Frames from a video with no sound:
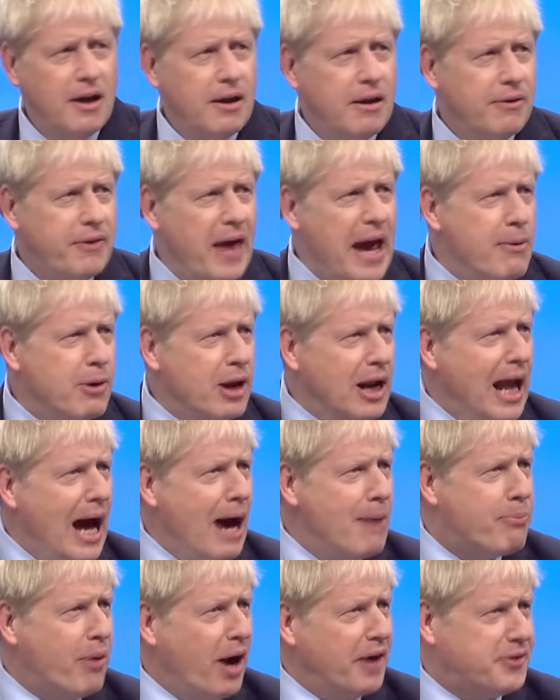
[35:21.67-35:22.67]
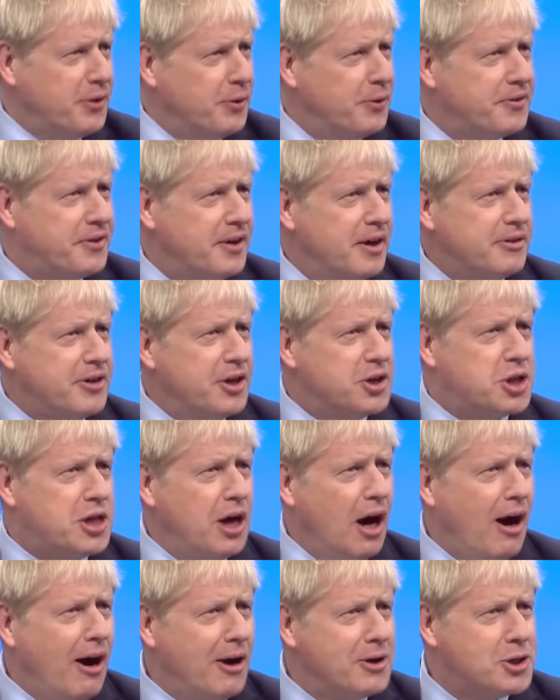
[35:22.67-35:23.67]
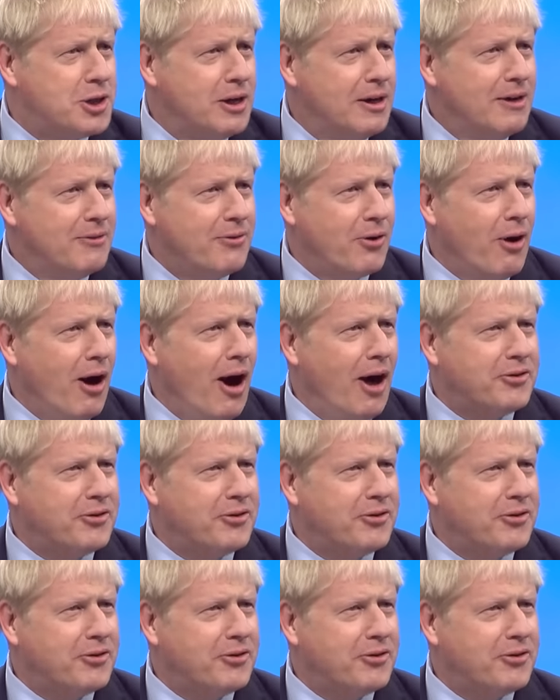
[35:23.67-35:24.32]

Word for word: They would allow Brussels to charge for our